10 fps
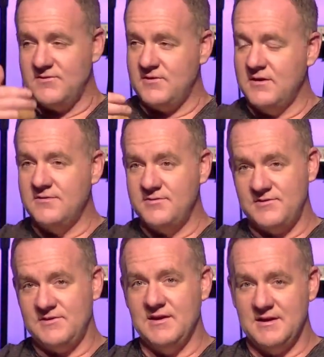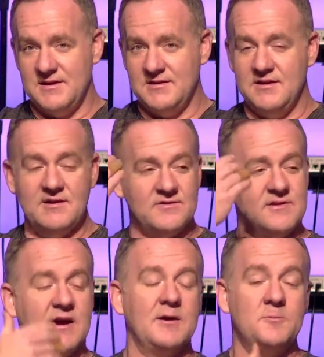of sin is
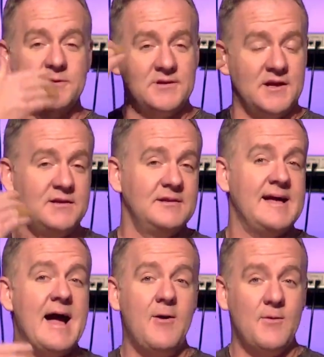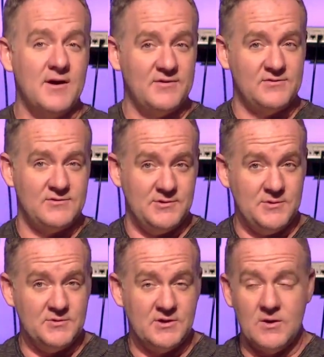God will allow us
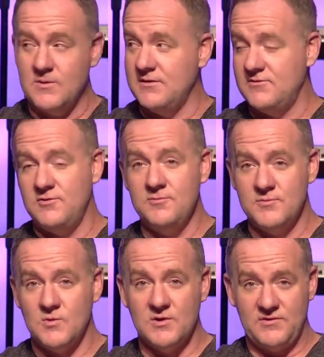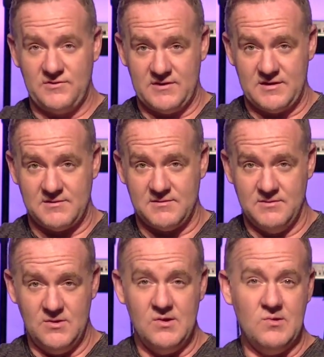to go into more sin.
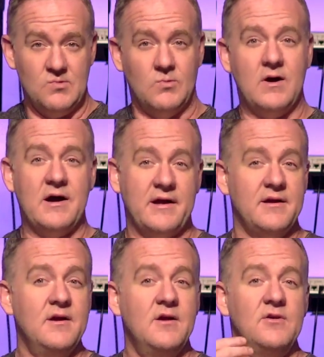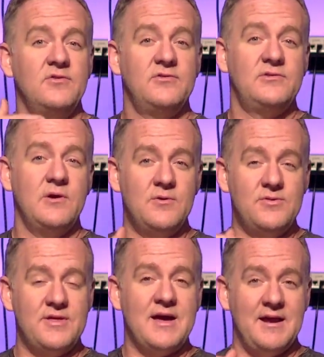Why? So
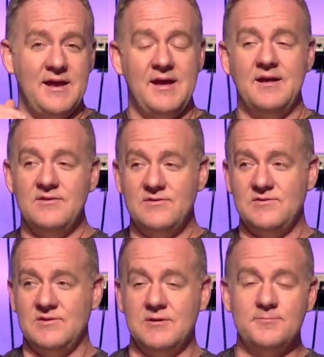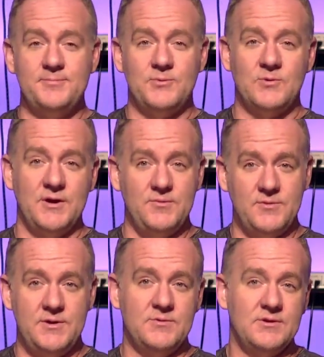that at some point
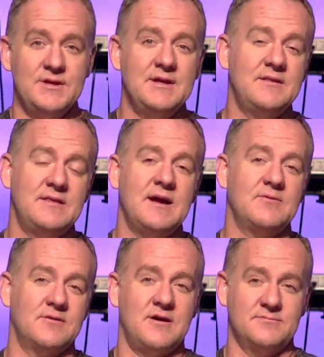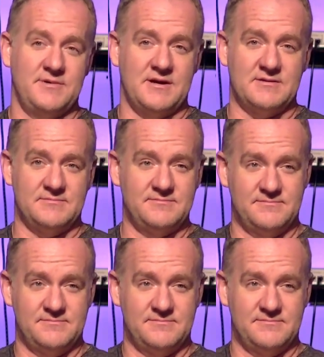we will hit that rock bottom.